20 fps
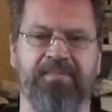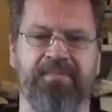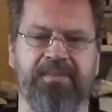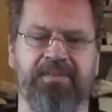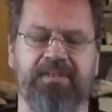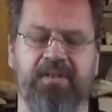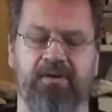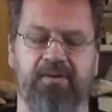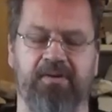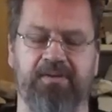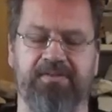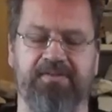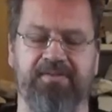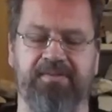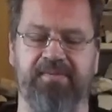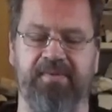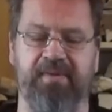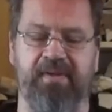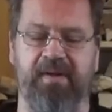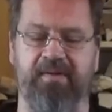so
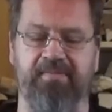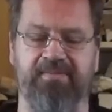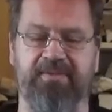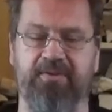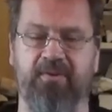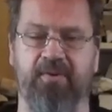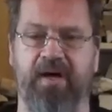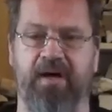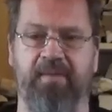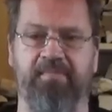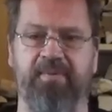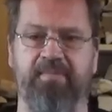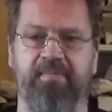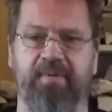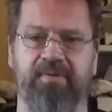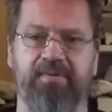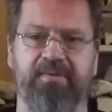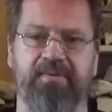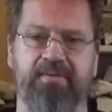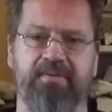I'm so happy
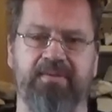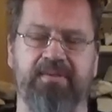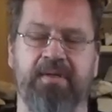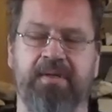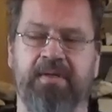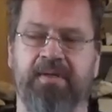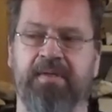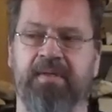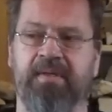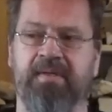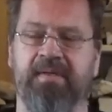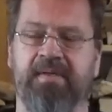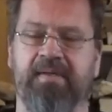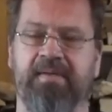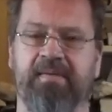about this.